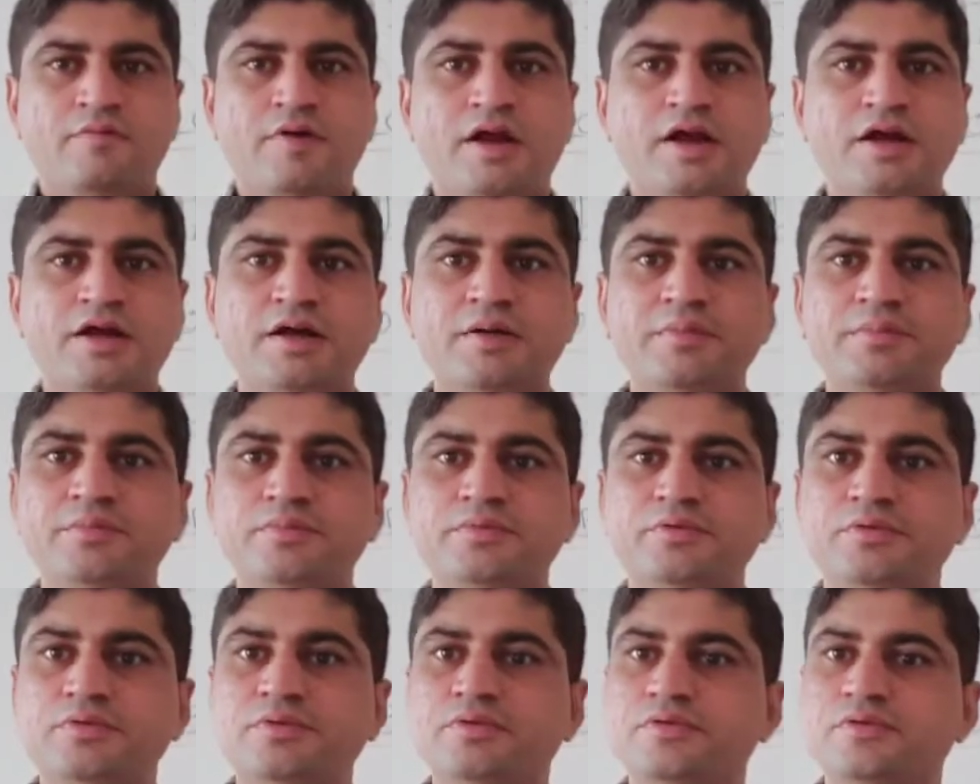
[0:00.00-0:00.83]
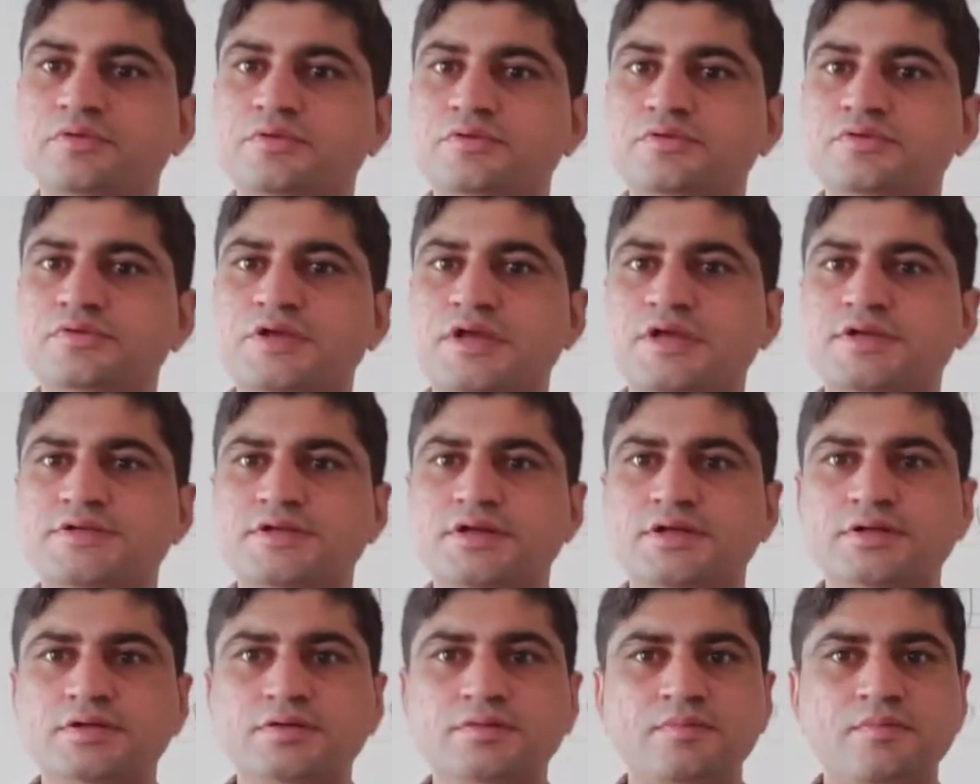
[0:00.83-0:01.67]
Welcome to new
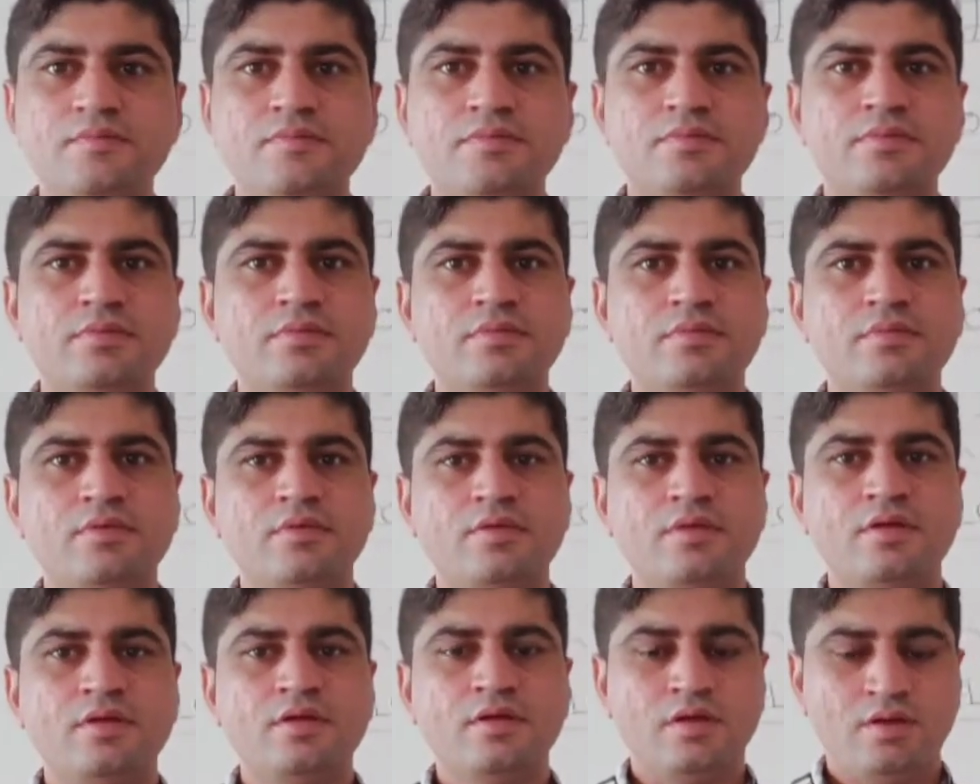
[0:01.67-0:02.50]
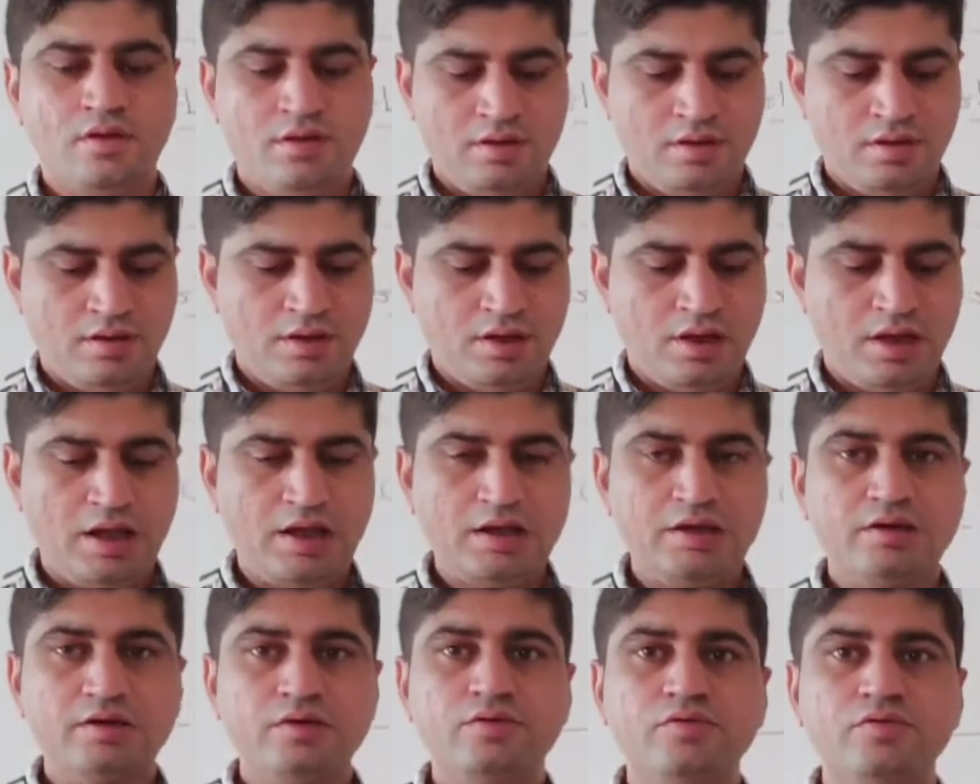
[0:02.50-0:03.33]
session,
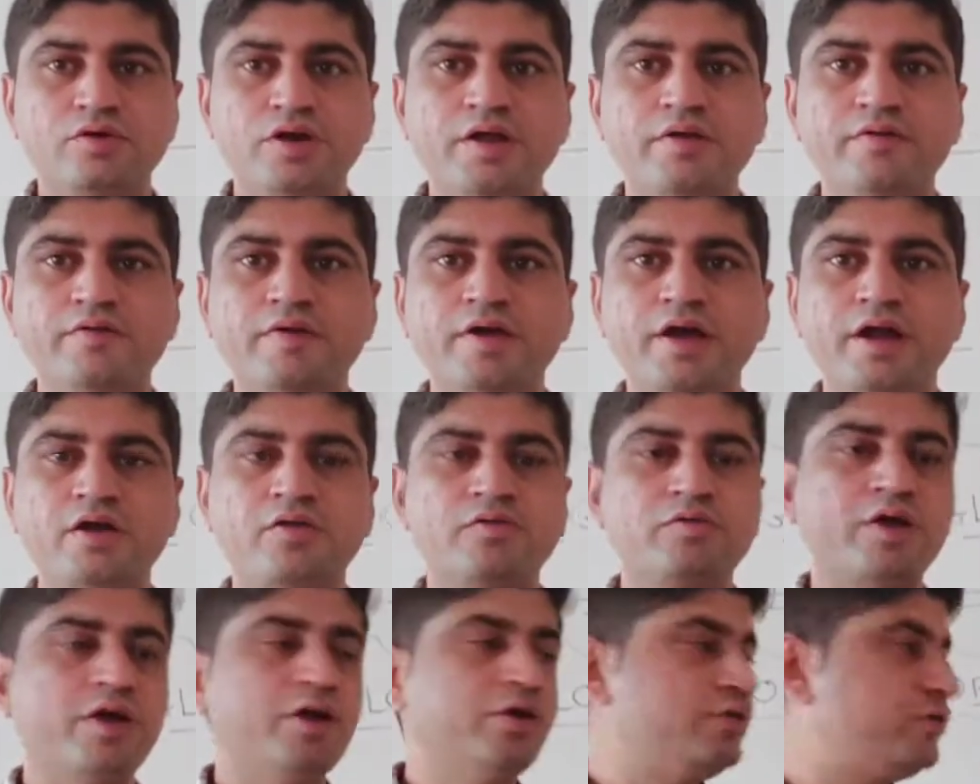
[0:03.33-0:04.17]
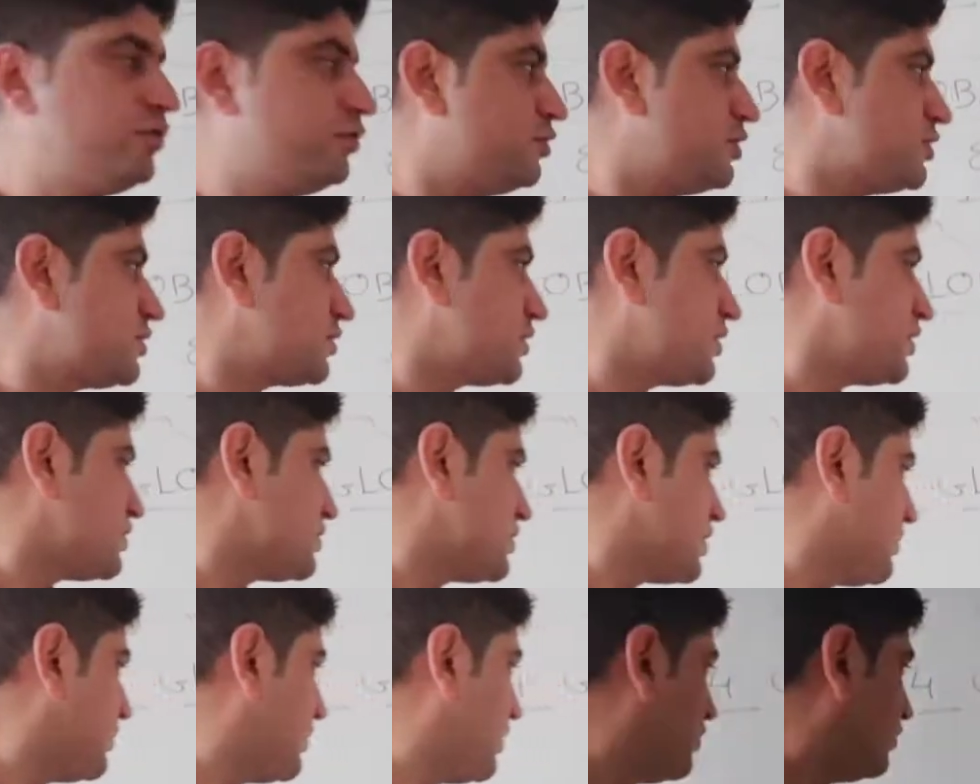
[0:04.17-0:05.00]
and today we are going to
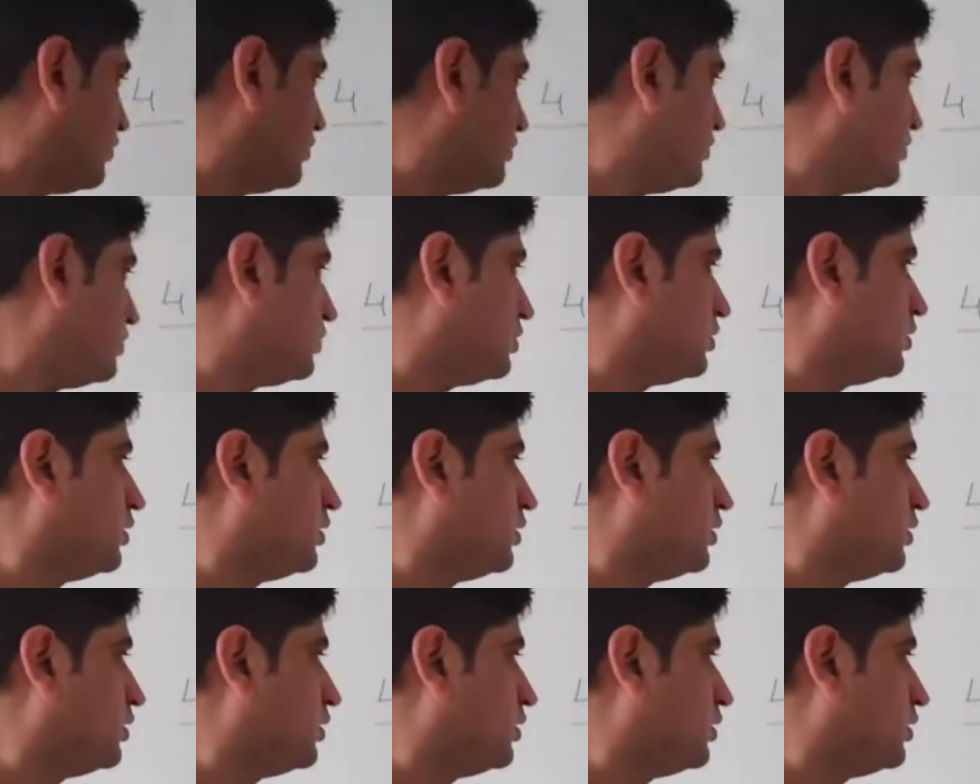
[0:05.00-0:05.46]
discuss about